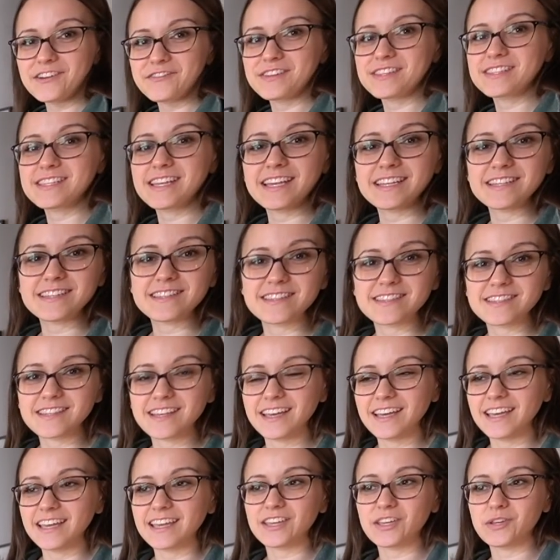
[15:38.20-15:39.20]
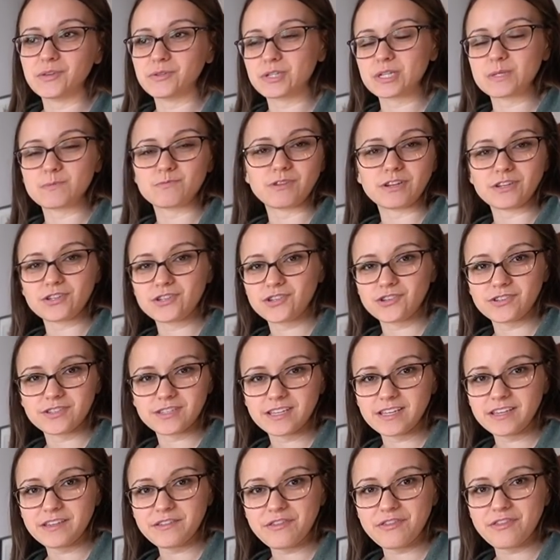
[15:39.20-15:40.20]
if it tastes like you just brushed your
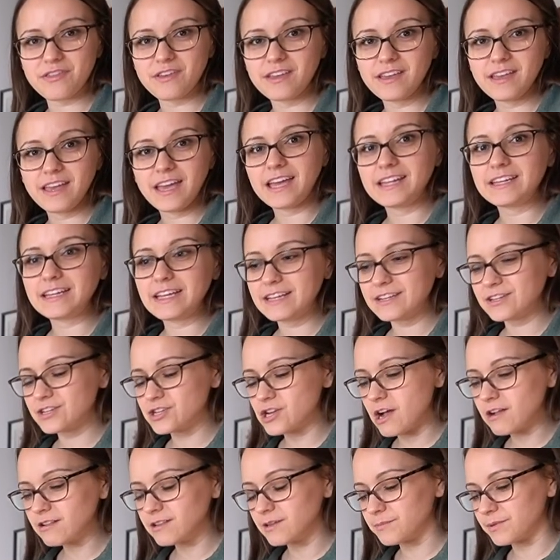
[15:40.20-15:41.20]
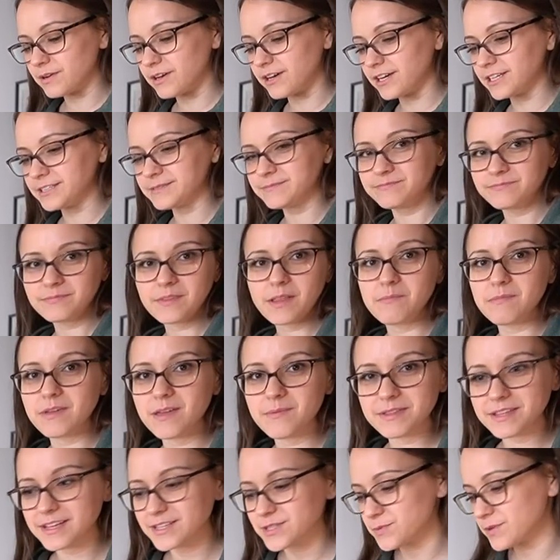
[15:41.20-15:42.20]
teeth and ate a chocolate bar.
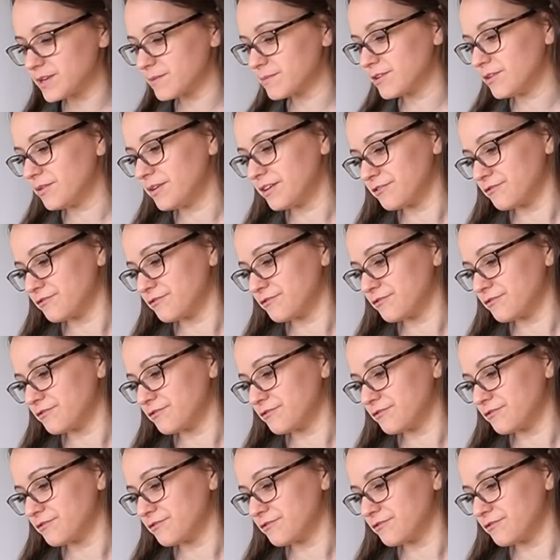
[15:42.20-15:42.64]
Maybe that's what I'm going